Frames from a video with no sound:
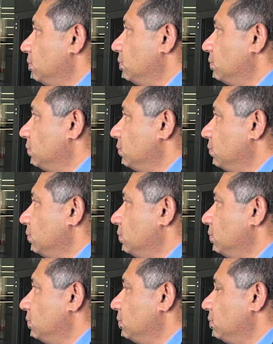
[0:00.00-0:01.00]

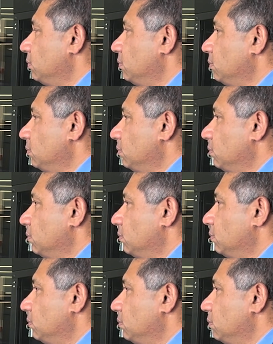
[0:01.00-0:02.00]

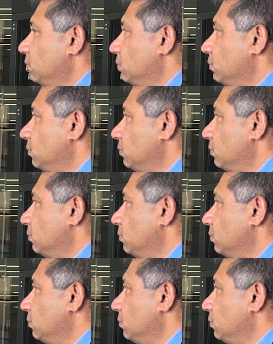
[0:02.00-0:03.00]

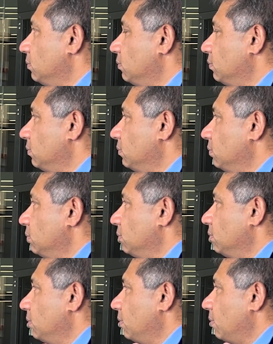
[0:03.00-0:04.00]

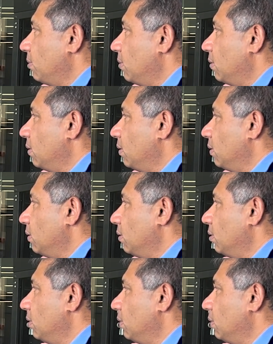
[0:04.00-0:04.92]
[no speech]